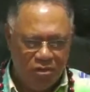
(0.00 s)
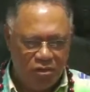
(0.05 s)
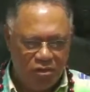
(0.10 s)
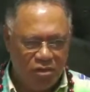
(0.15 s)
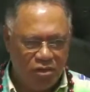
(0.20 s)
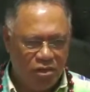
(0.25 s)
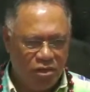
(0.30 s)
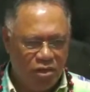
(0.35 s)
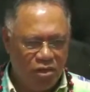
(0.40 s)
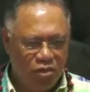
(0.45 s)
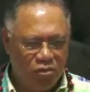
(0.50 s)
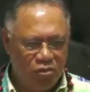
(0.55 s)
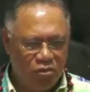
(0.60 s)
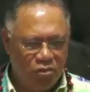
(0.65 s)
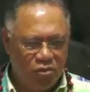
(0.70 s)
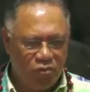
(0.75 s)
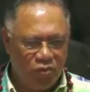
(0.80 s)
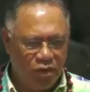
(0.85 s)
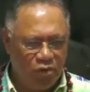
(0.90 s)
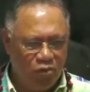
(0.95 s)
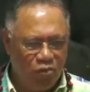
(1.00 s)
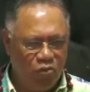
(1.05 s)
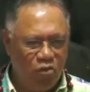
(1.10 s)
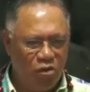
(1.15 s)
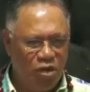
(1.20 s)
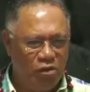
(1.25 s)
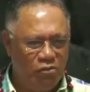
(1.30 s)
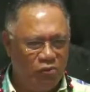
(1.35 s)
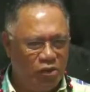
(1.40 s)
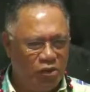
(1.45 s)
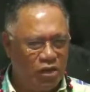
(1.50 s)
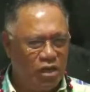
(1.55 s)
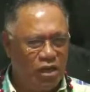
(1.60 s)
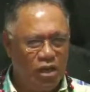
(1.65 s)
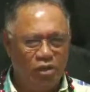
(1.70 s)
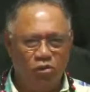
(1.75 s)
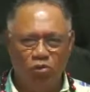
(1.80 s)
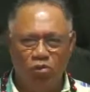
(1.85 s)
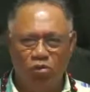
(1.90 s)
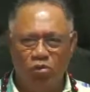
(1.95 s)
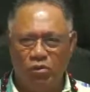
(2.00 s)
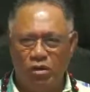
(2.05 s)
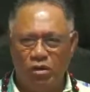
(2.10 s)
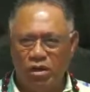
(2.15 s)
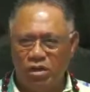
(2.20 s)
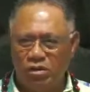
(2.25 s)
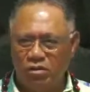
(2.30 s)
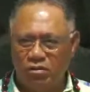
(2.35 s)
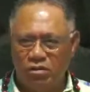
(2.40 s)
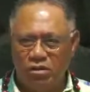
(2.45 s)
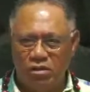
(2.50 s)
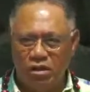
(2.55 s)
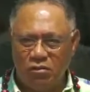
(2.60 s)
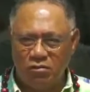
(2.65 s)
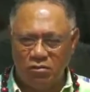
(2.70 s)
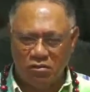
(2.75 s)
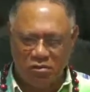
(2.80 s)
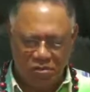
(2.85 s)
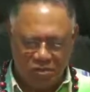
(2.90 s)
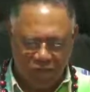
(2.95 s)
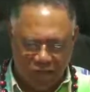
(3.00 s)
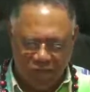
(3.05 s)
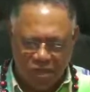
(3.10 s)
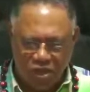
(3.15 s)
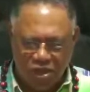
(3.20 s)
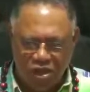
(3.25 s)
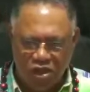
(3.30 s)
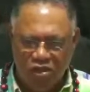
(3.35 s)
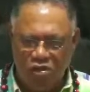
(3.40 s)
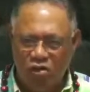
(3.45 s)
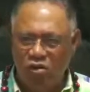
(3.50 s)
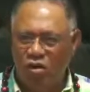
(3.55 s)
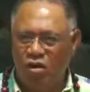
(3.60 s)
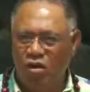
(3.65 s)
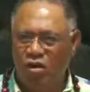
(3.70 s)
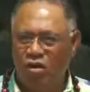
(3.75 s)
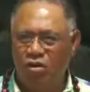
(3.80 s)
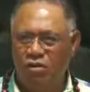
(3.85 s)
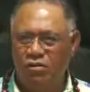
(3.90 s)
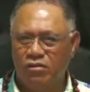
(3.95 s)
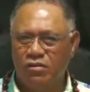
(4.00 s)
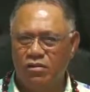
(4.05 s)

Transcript: you are now thanking God.